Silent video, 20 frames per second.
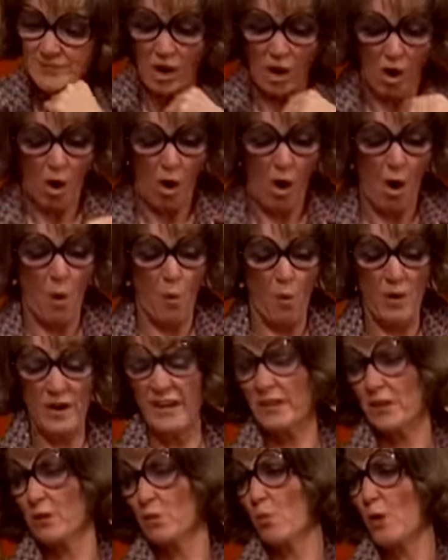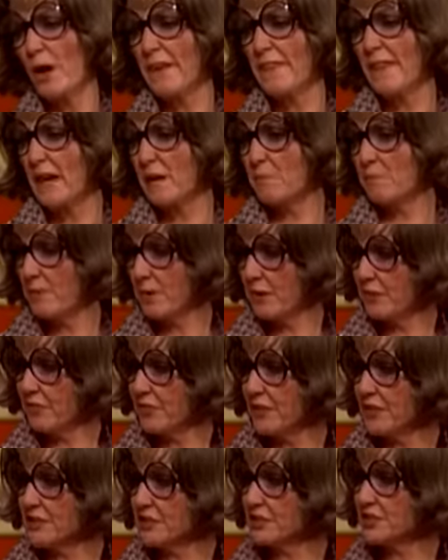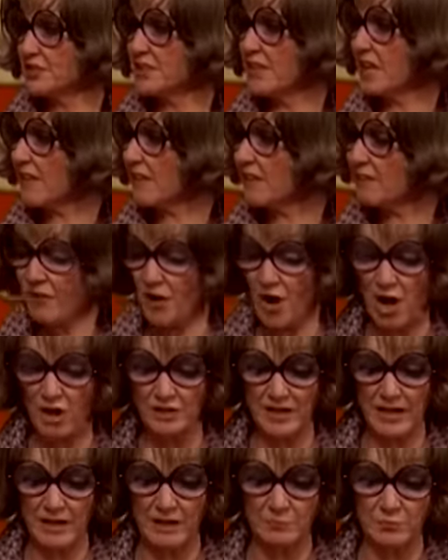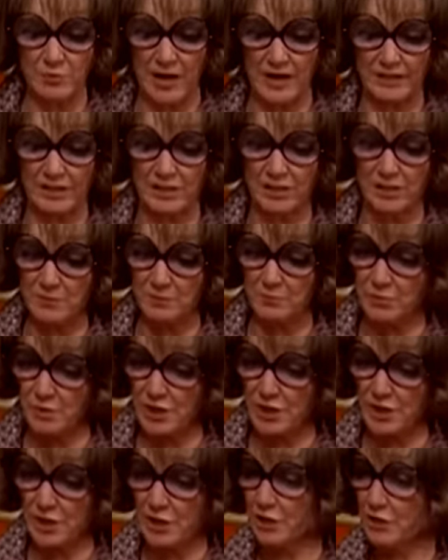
Brett? Oh, honey, the way they build things today, they fall down practically. Bridge.